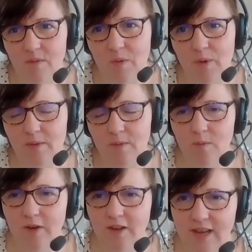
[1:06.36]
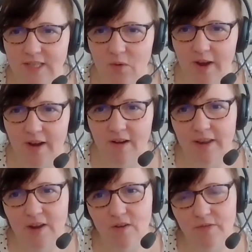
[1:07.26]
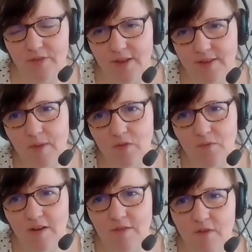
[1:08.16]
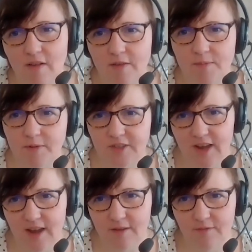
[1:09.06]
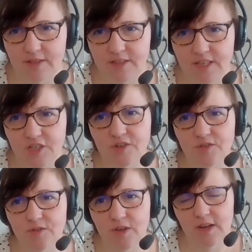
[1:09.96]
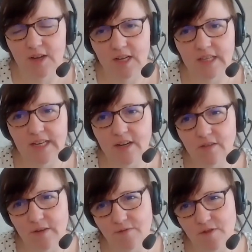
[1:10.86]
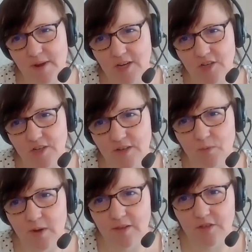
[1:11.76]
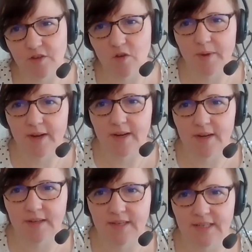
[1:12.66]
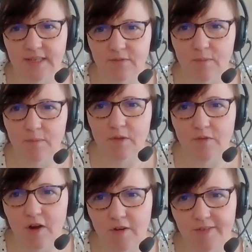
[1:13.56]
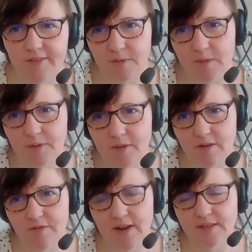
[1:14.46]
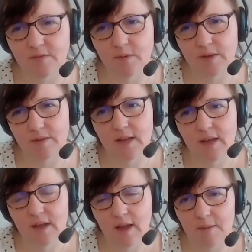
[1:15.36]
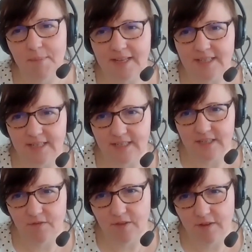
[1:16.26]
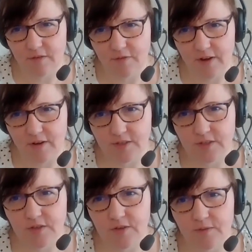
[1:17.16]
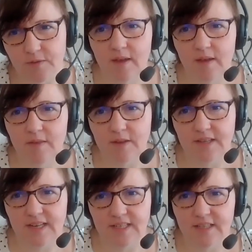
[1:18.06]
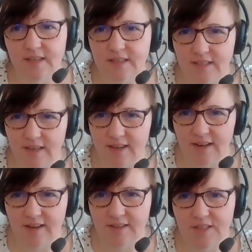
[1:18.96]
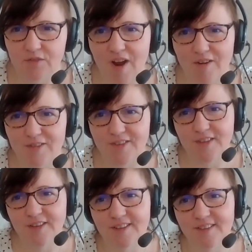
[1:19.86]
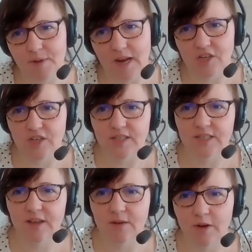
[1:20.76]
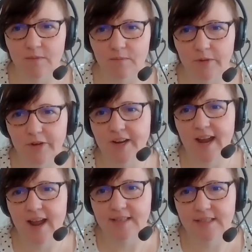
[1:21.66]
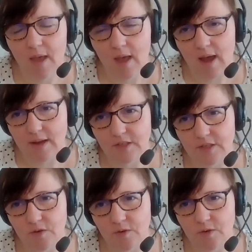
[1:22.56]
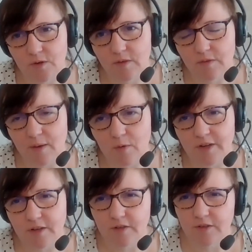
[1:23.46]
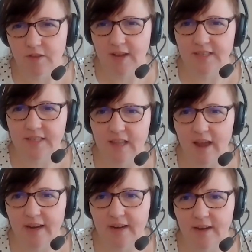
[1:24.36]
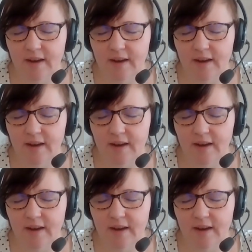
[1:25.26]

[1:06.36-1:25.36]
Well, we realized quite early on that it's very valuable to have additional clinical information as well as genomic data from the virus that people are infected with. Metadata really refers to the data that surrounds the patients that we're looking at. And so that would include things like